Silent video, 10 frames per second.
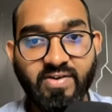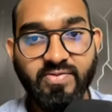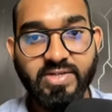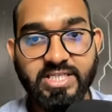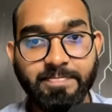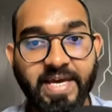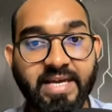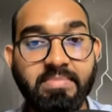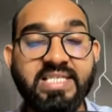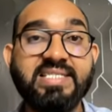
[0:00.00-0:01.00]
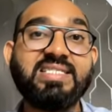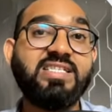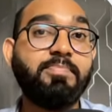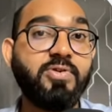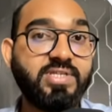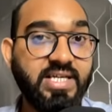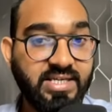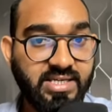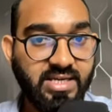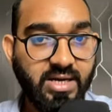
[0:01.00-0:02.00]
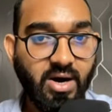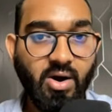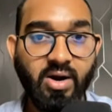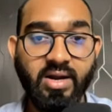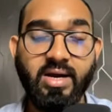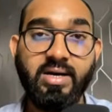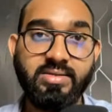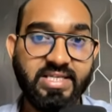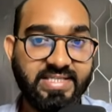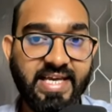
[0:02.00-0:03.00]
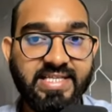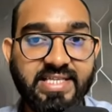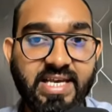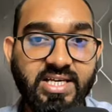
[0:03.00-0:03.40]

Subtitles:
which is paying me 60% on the sales.